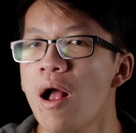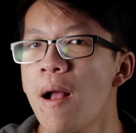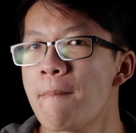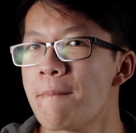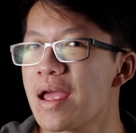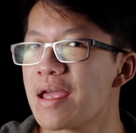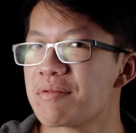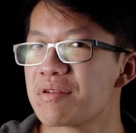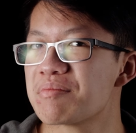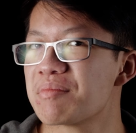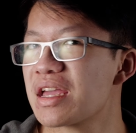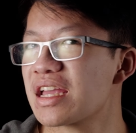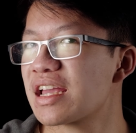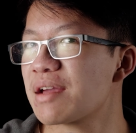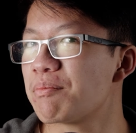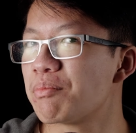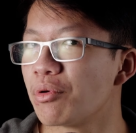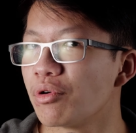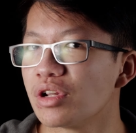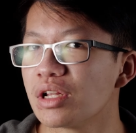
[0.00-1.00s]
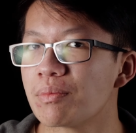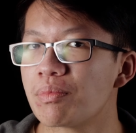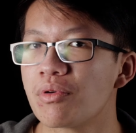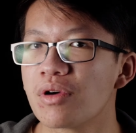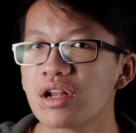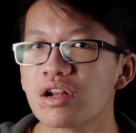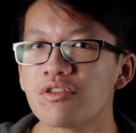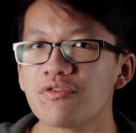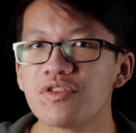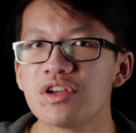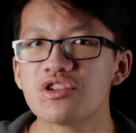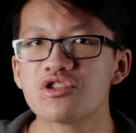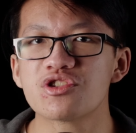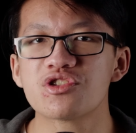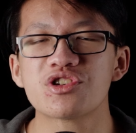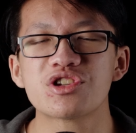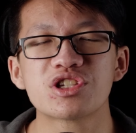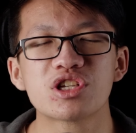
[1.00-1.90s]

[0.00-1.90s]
Maybe make a bullet point of features.